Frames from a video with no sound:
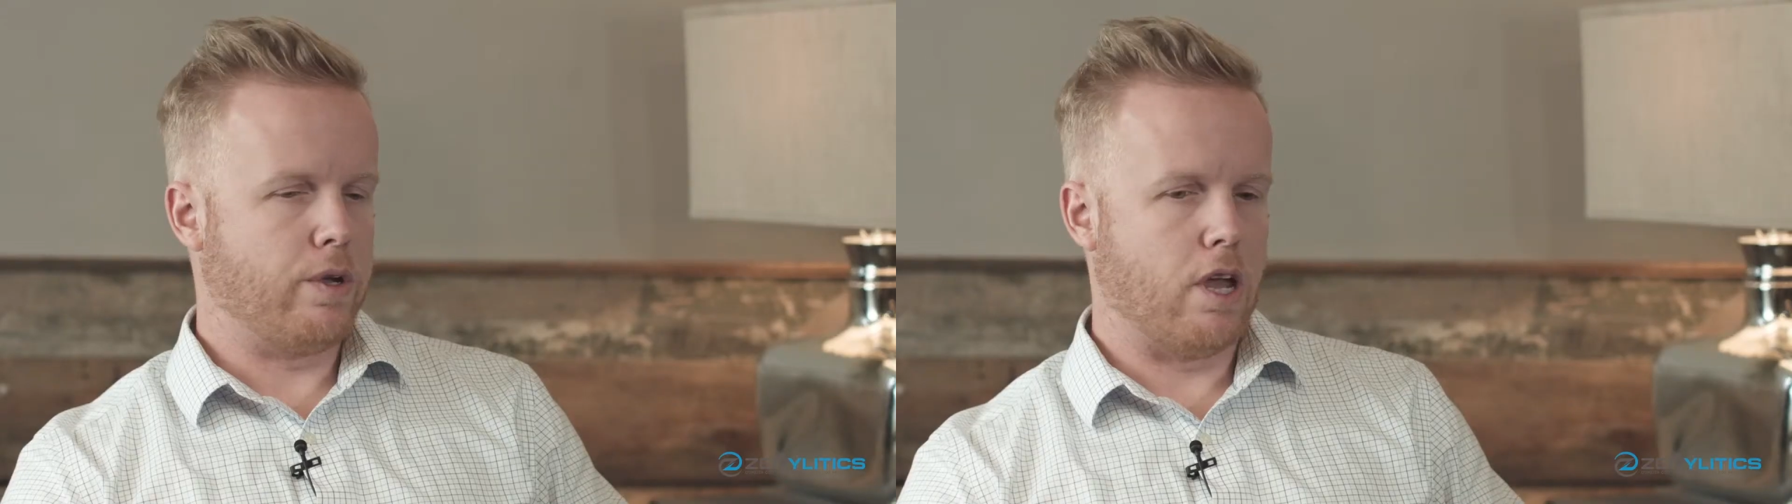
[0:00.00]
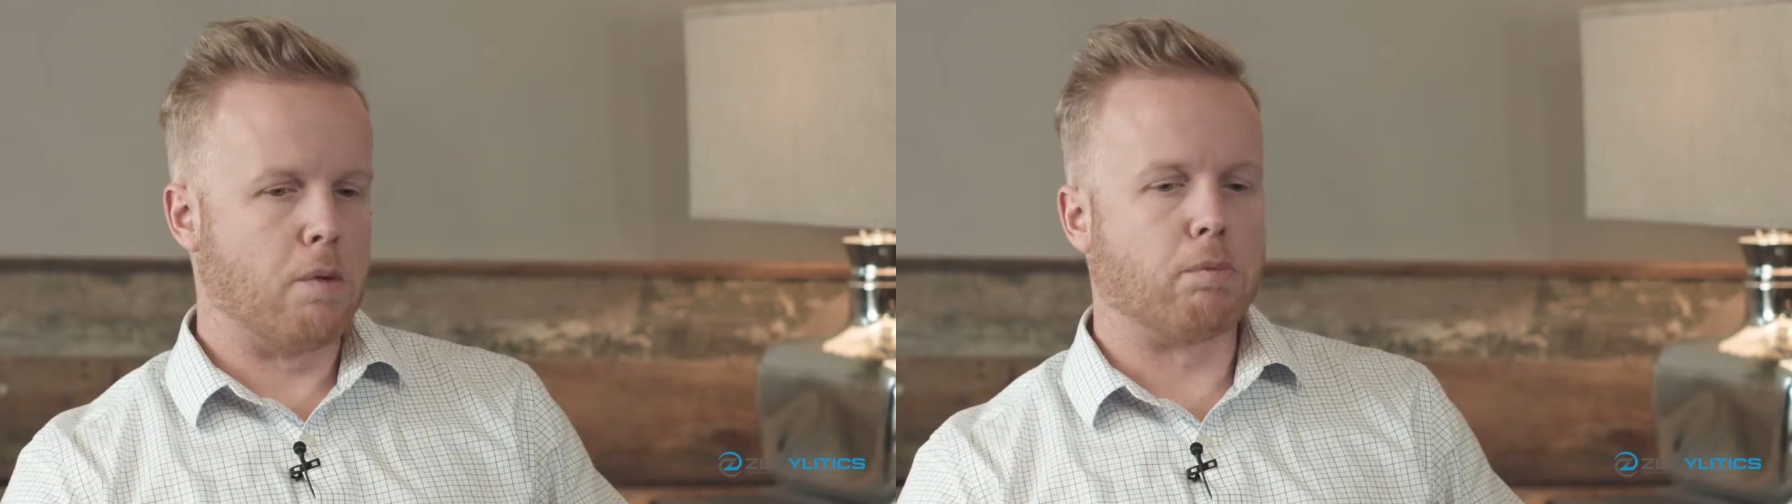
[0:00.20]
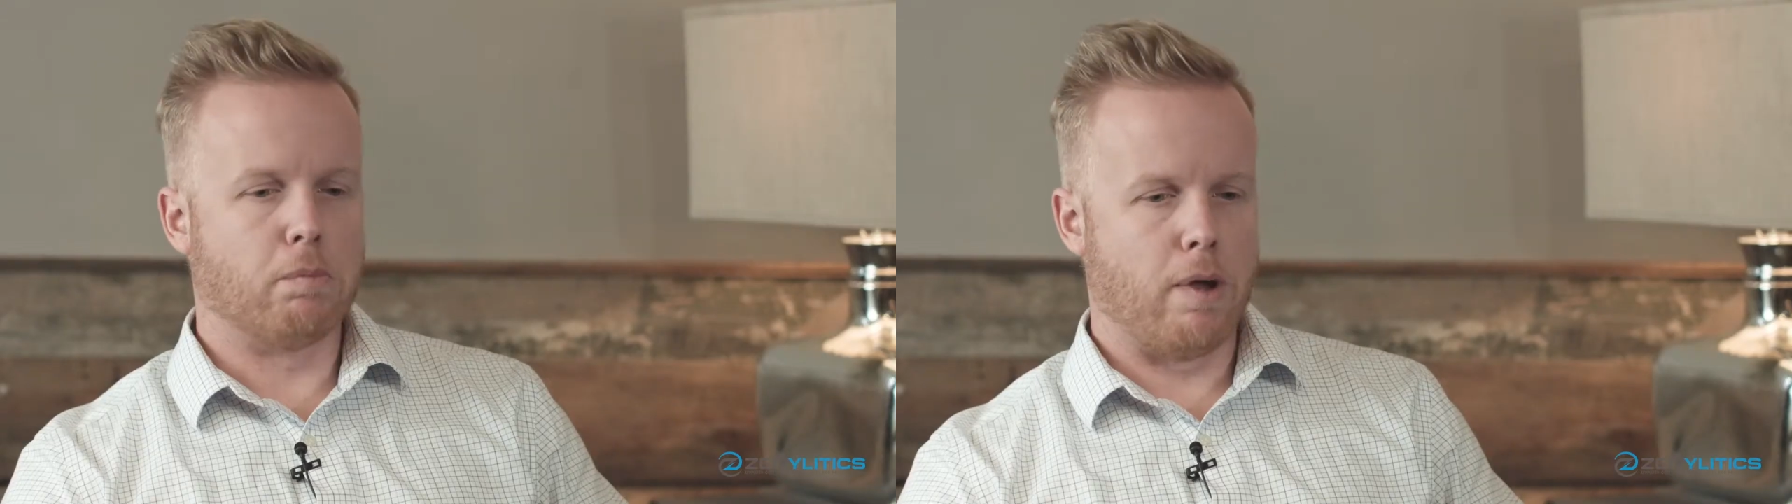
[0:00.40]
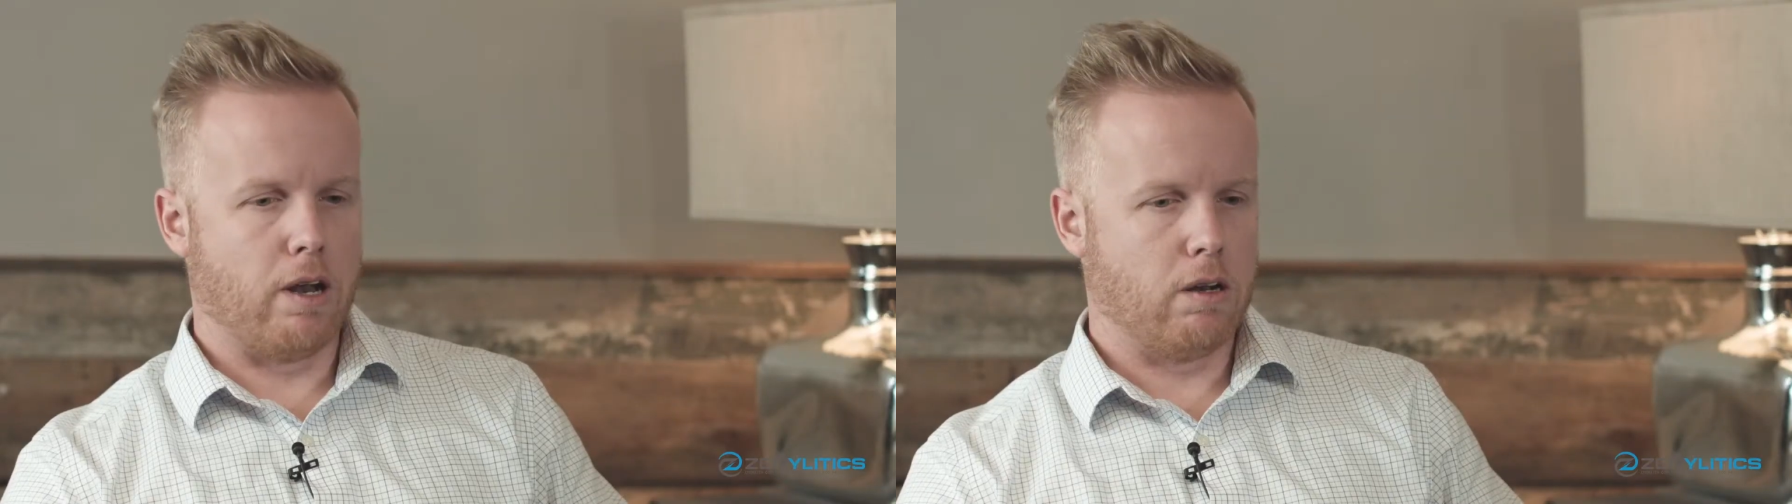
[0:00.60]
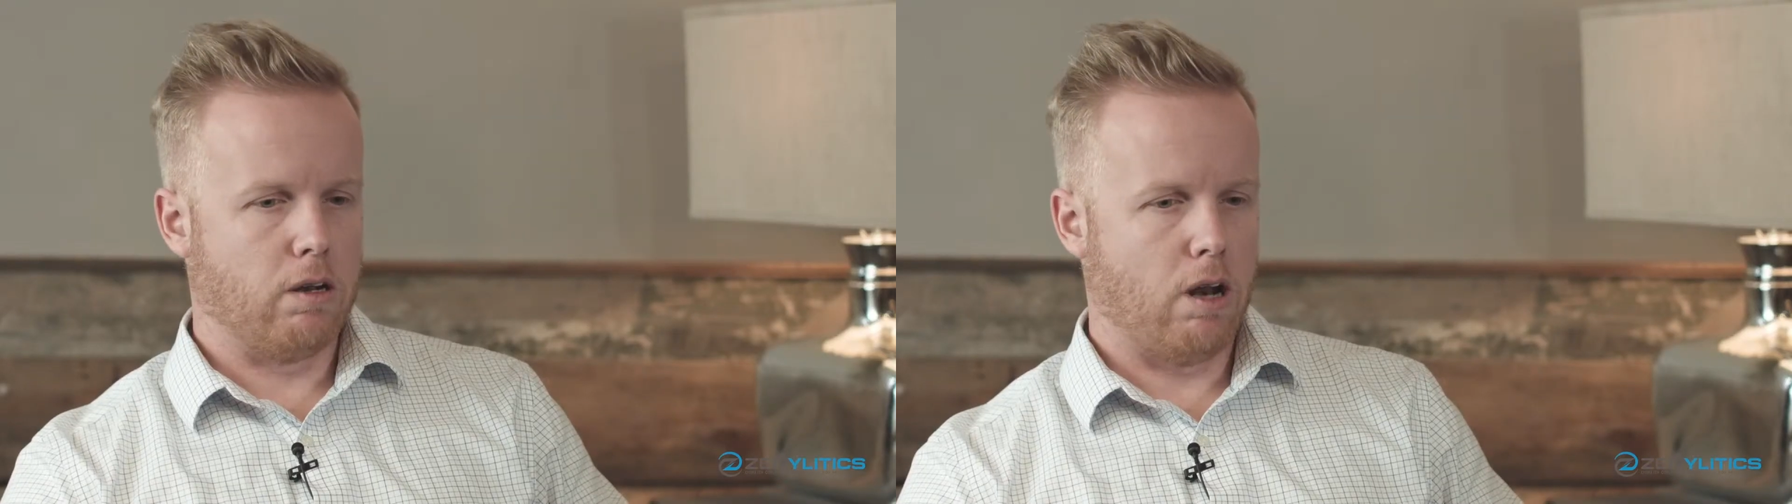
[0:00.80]

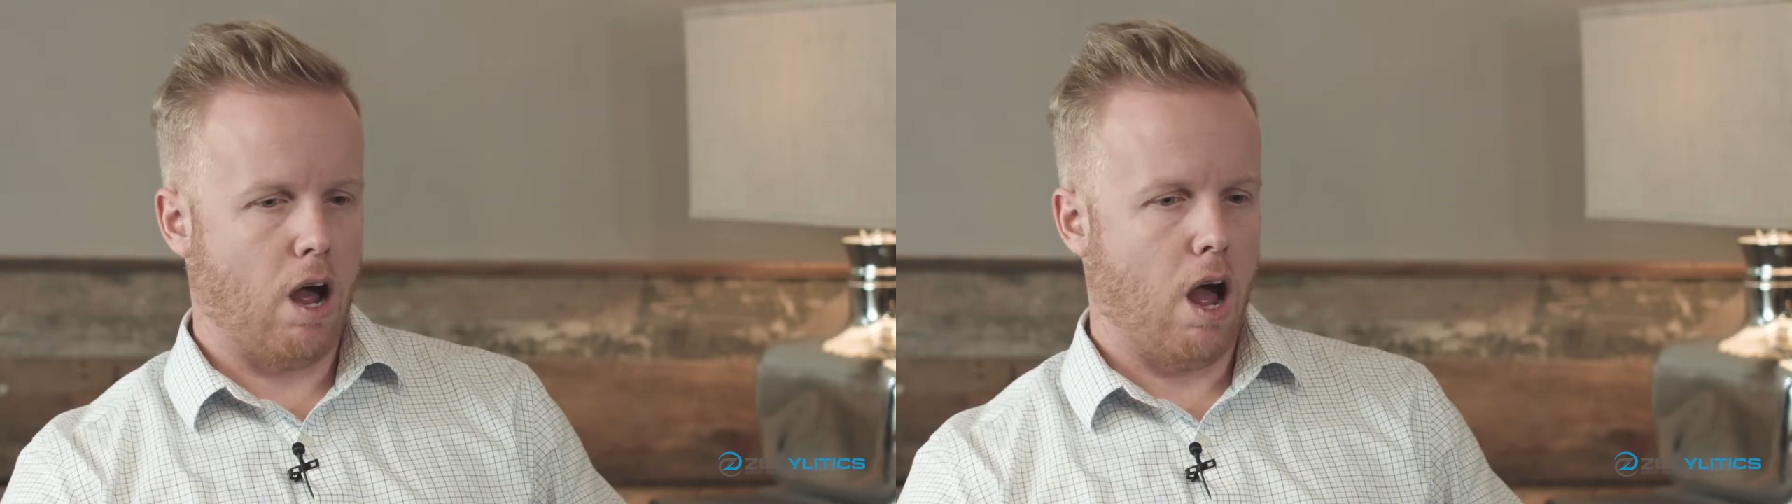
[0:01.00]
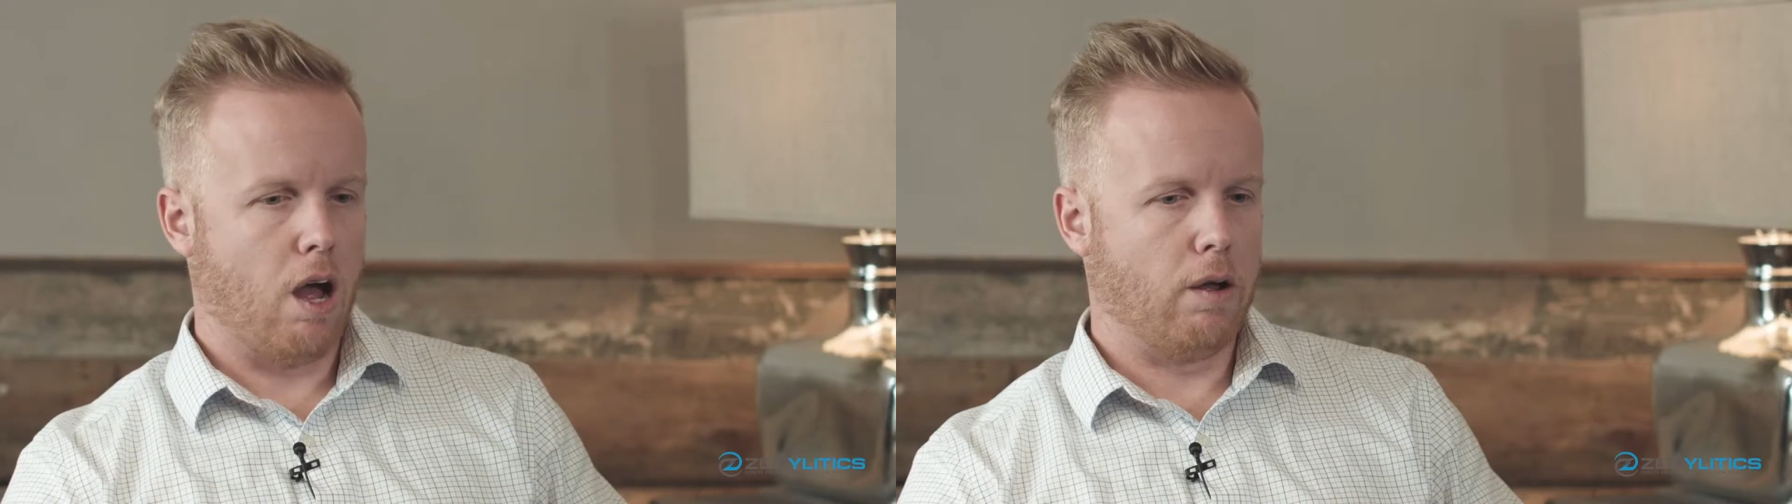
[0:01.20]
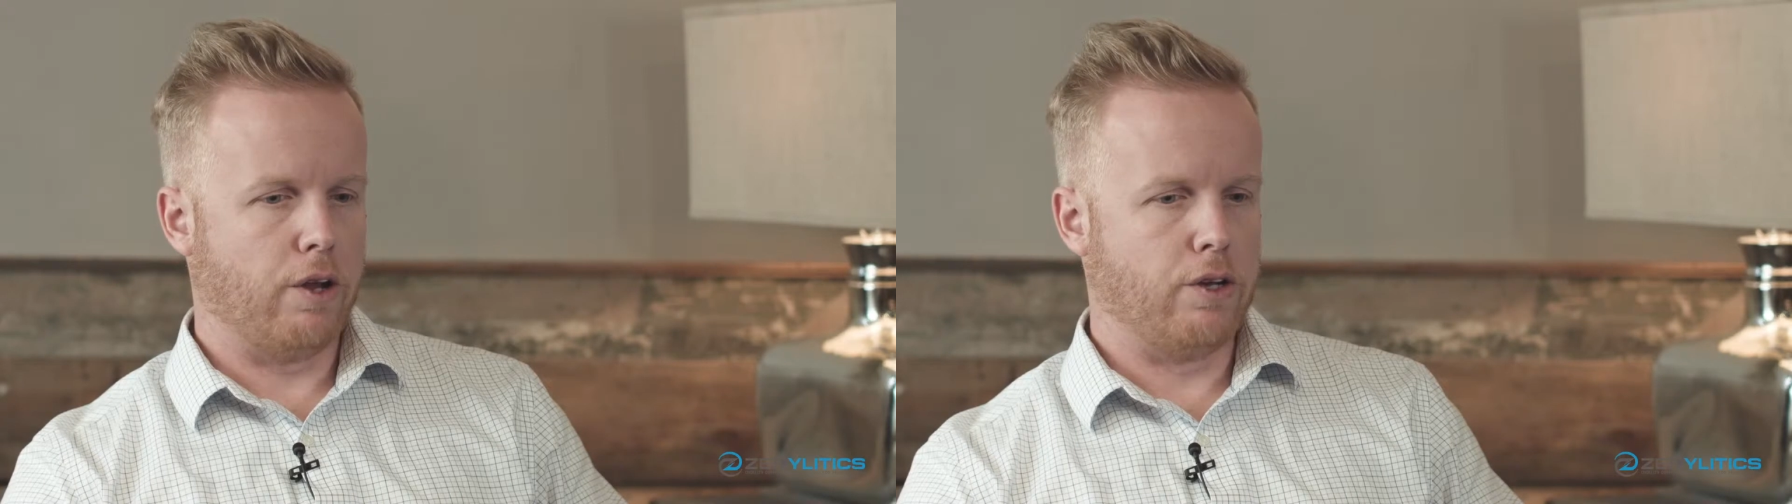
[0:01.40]
implement a